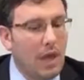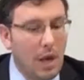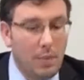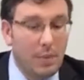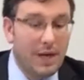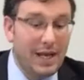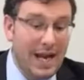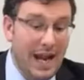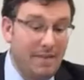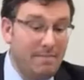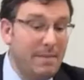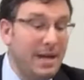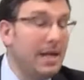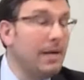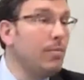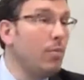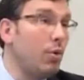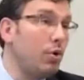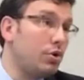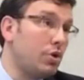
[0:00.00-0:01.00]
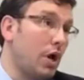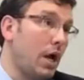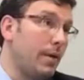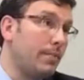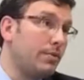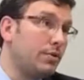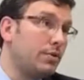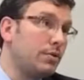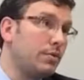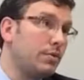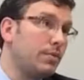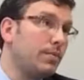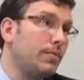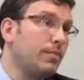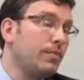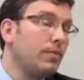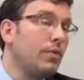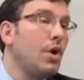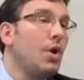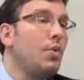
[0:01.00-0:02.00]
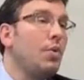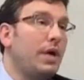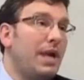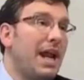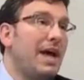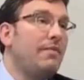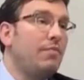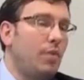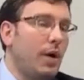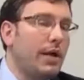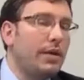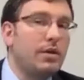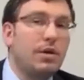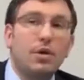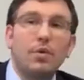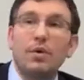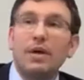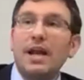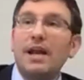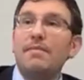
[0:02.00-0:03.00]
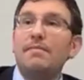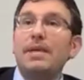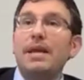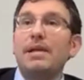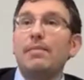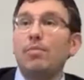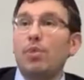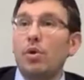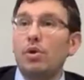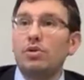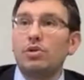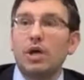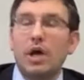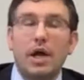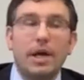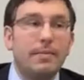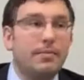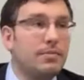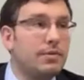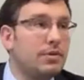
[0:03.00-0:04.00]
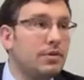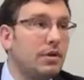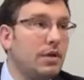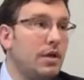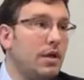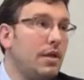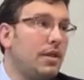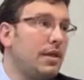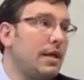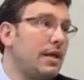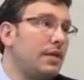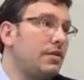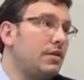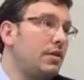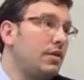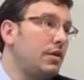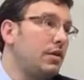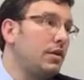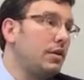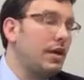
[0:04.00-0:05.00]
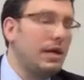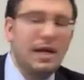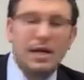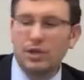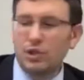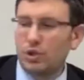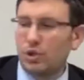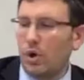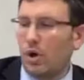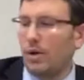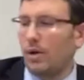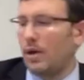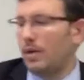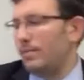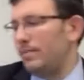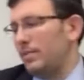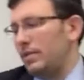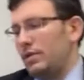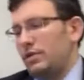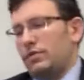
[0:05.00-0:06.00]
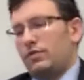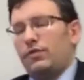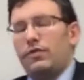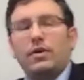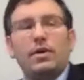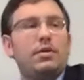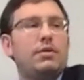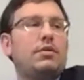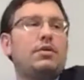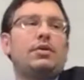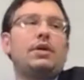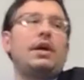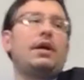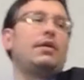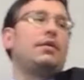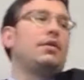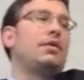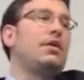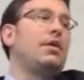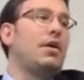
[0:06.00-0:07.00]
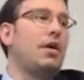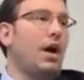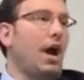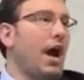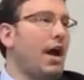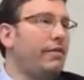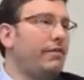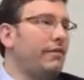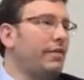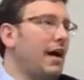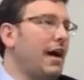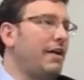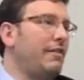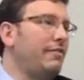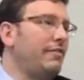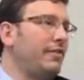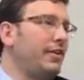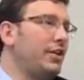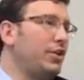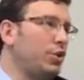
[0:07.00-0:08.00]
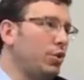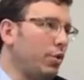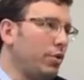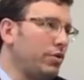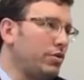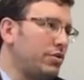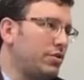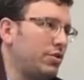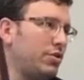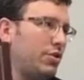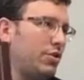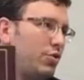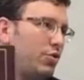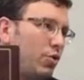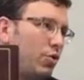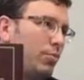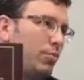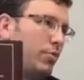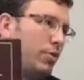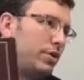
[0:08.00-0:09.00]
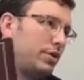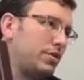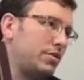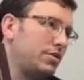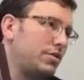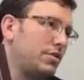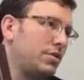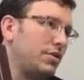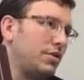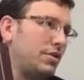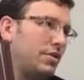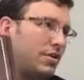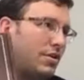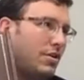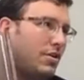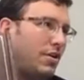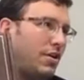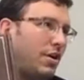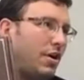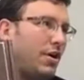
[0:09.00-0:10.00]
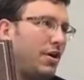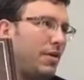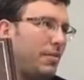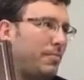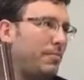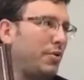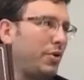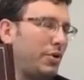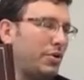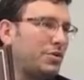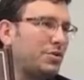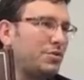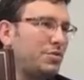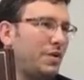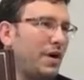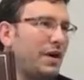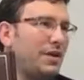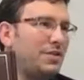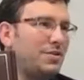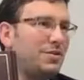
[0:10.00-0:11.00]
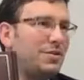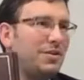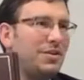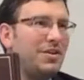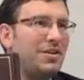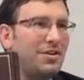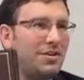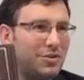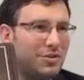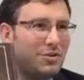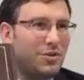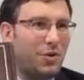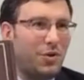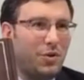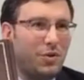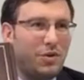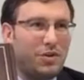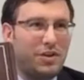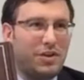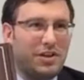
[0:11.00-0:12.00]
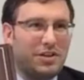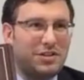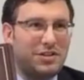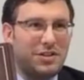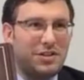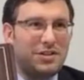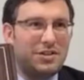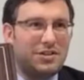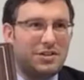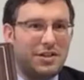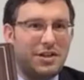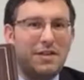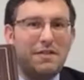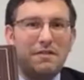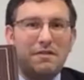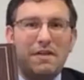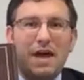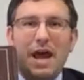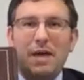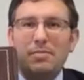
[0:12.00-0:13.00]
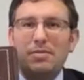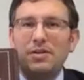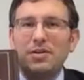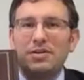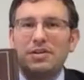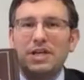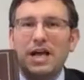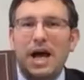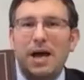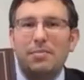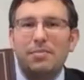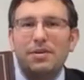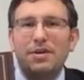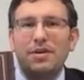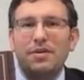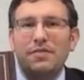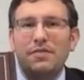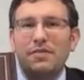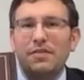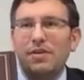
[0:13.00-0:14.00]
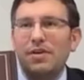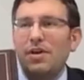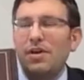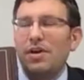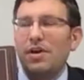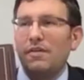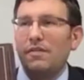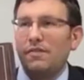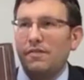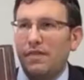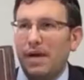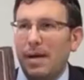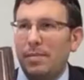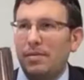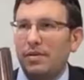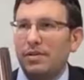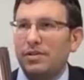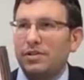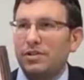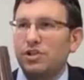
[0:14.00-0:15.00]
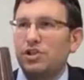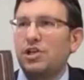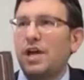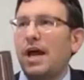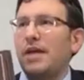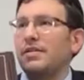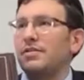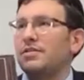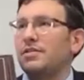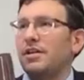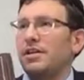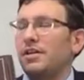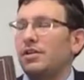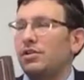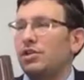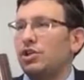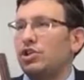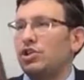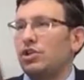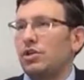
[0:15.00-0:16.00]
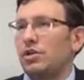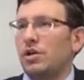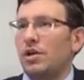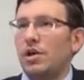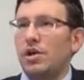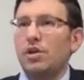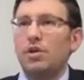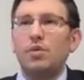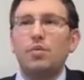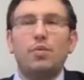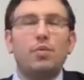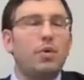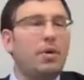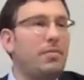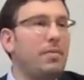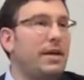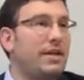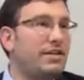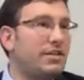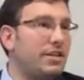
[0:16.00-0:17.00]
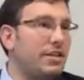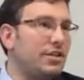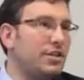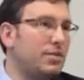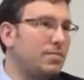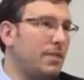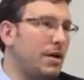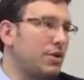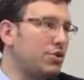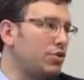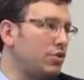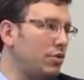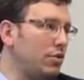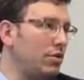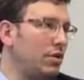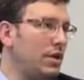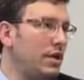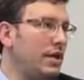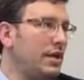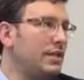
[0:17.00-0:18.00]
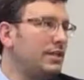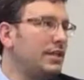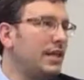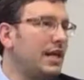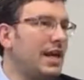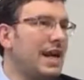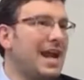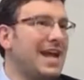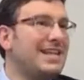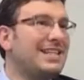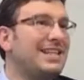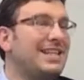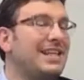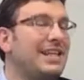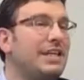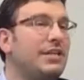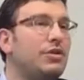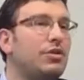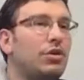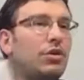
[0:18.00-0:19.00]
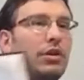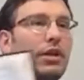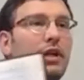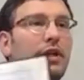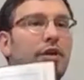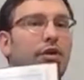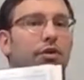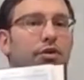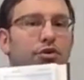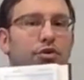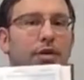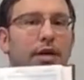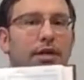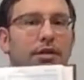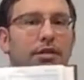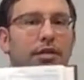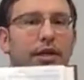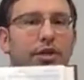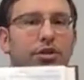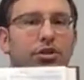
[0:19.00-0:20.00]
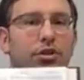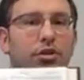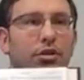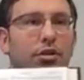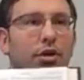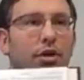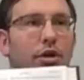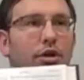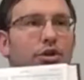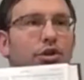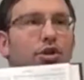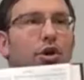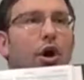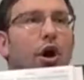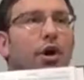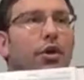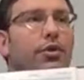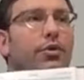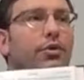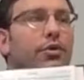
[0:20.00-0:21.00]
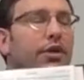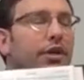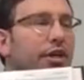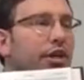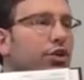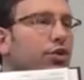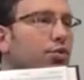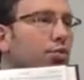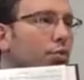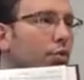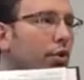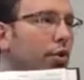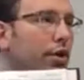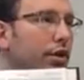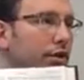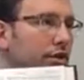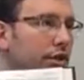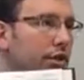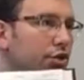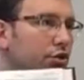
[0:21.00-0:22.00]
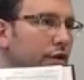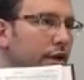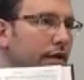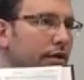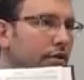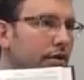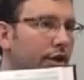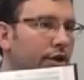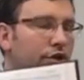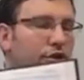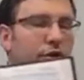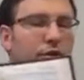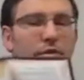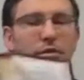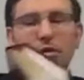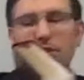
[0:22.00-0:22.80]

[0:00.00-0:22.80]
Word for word: And we're gonna have many more times. Some number of years. We're gonna have right. We're gonna have many more times right. That the and I saw it. It's okay. I've endorsed numerous. Books, right? So this is a fabulous copy of a fabulous Schottenstein edition. What makes this special is that it has an interlinear translation. So under each word is a translation.